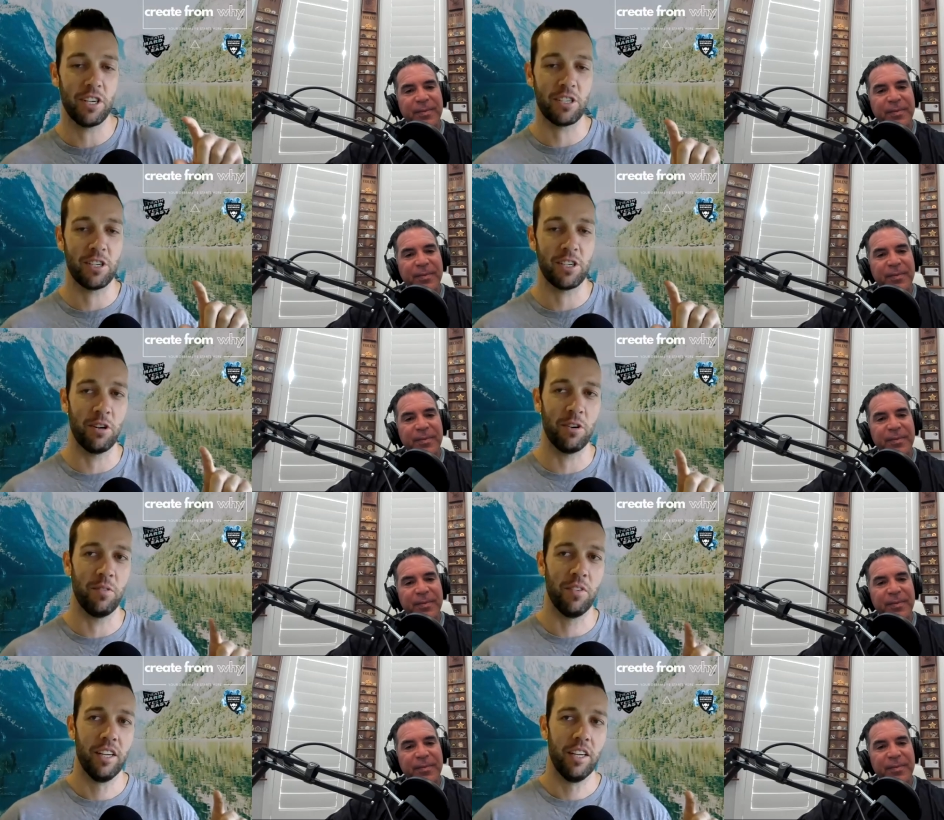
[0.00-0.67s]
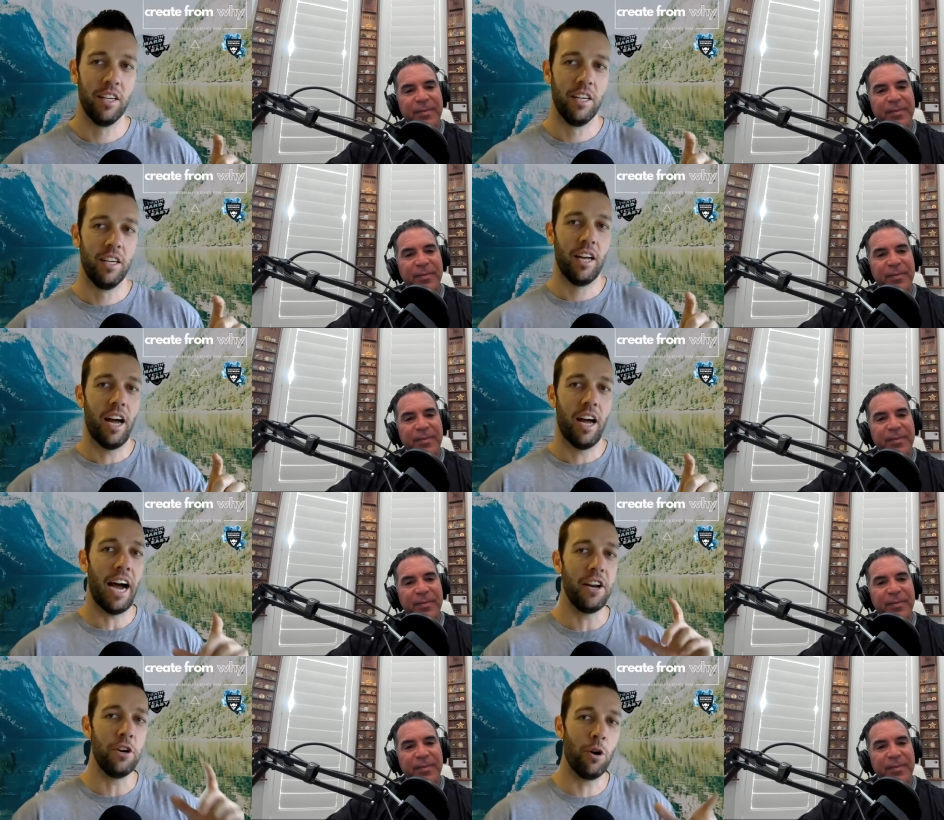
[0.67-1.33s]
Speaker 1: so
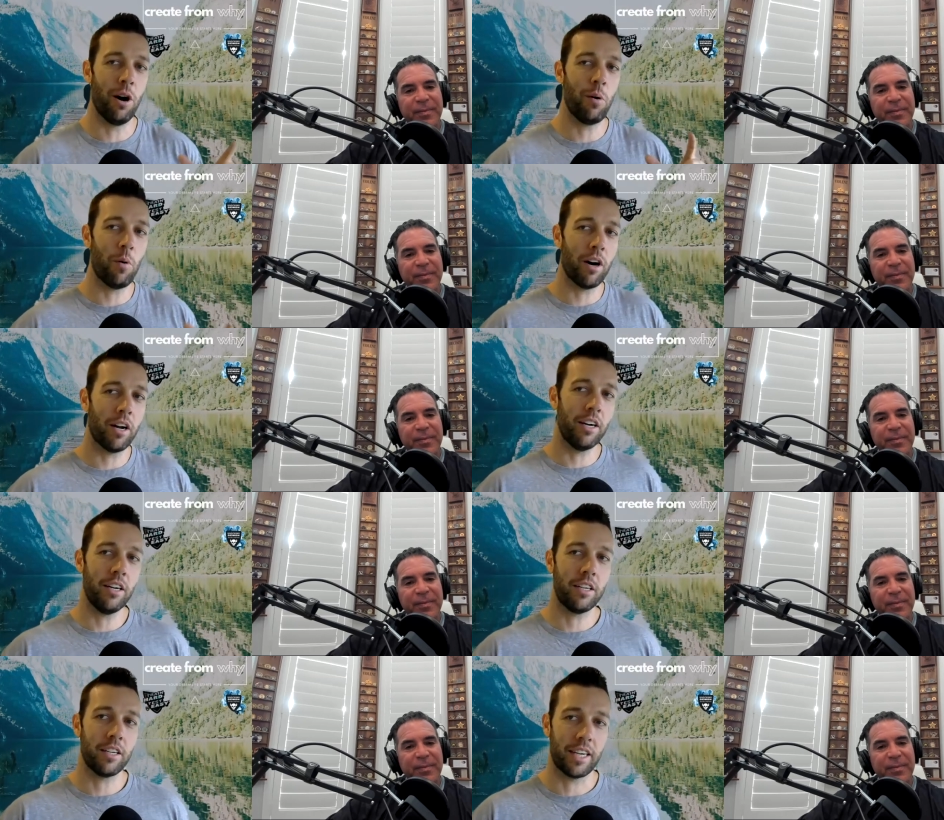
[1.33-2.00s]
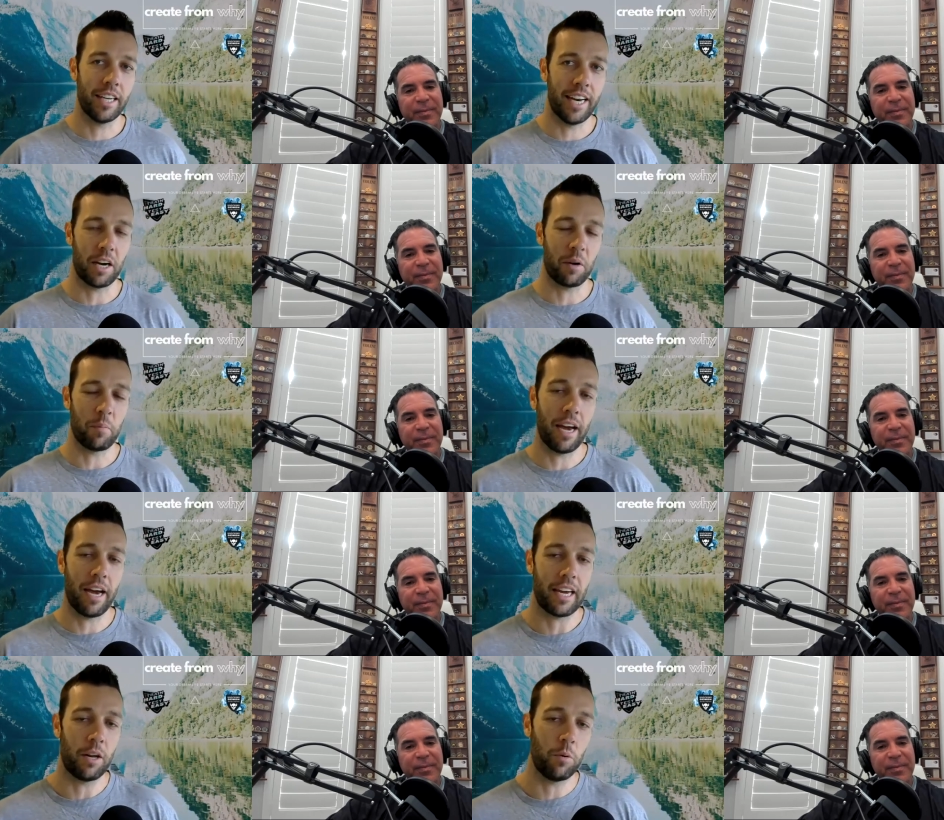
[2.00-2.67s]
I knew I wanted to connect
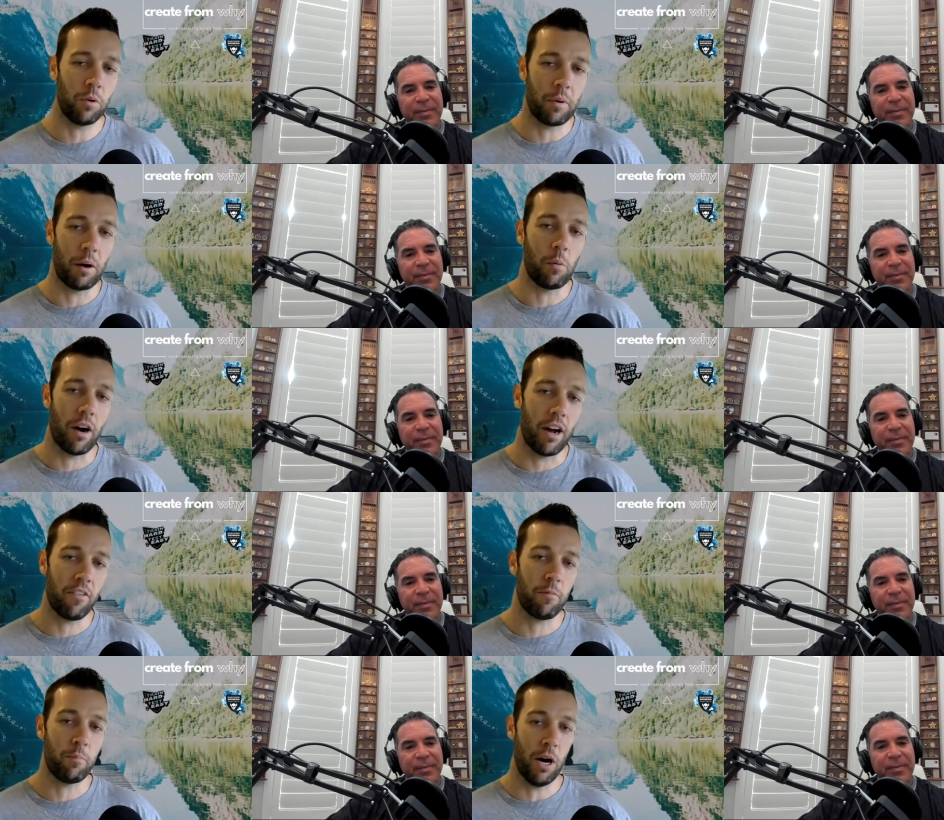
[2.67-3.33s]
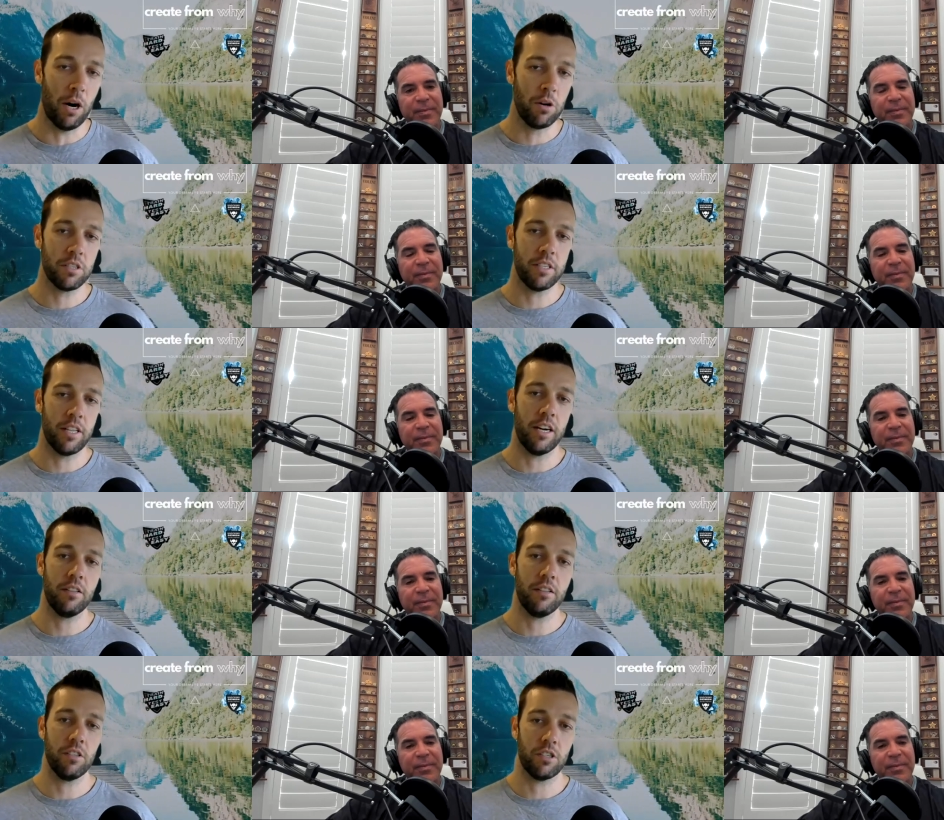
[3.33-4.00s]
back in with my wife post
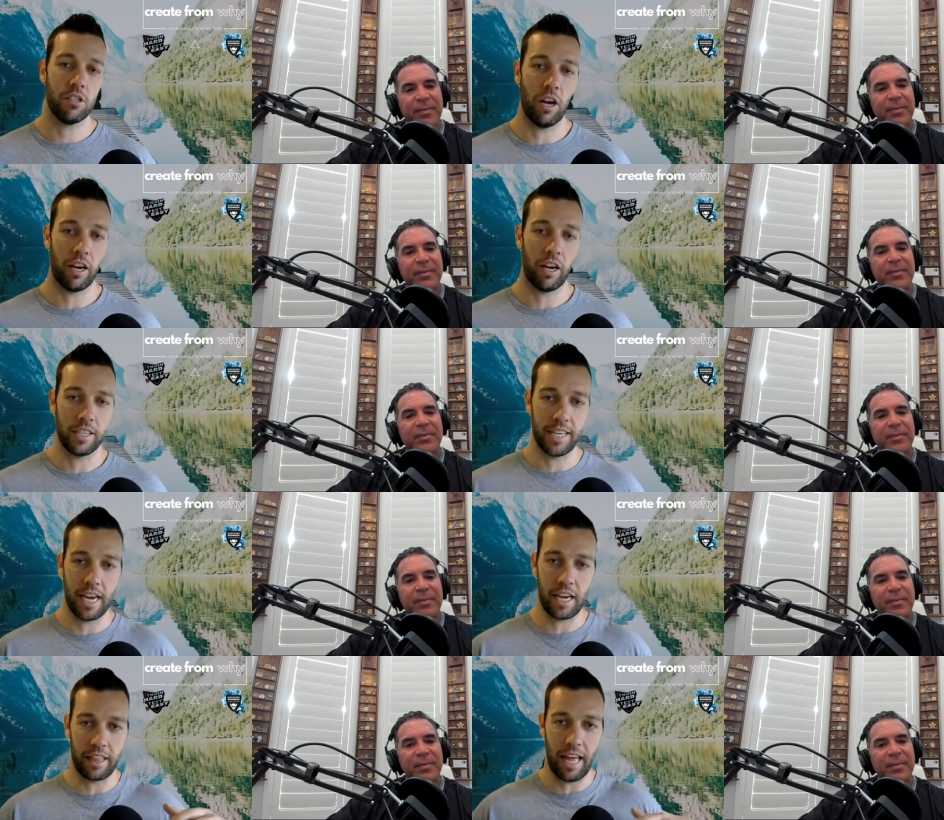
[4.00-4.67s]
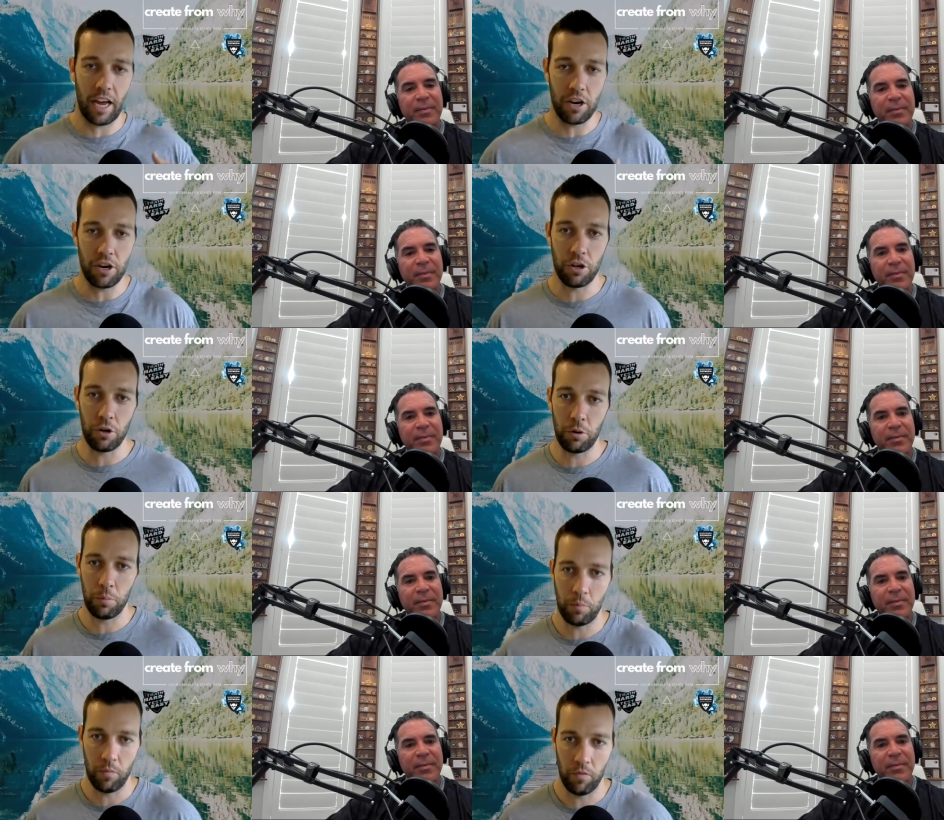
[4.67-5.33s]
then, so I could take that
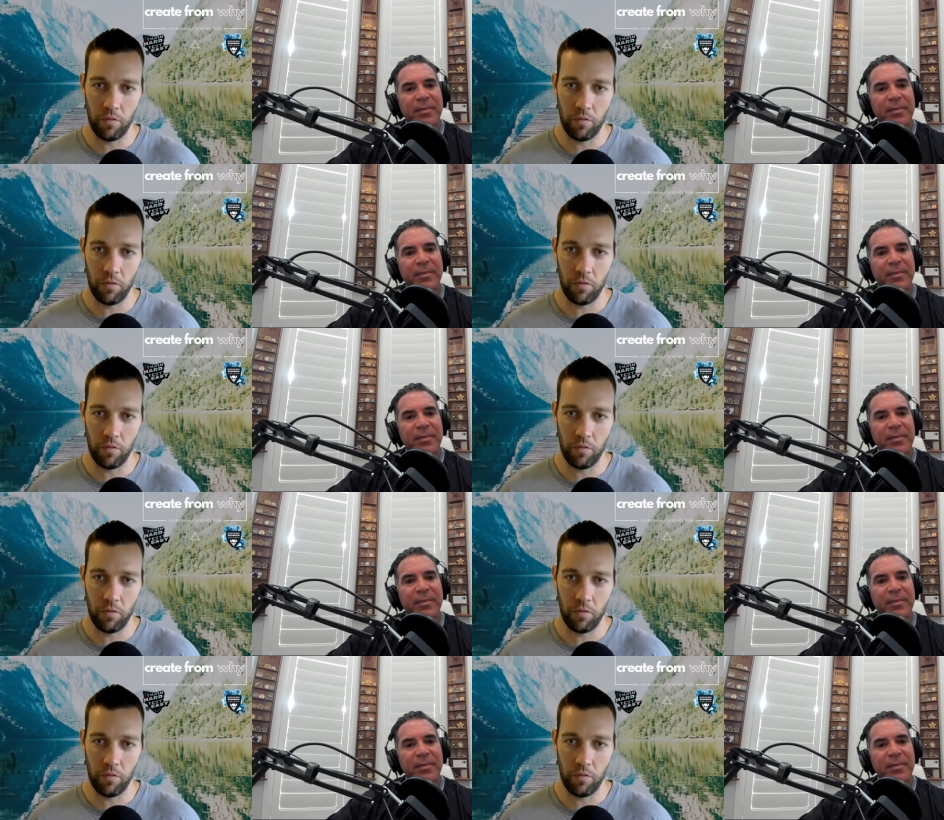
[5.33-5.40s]
new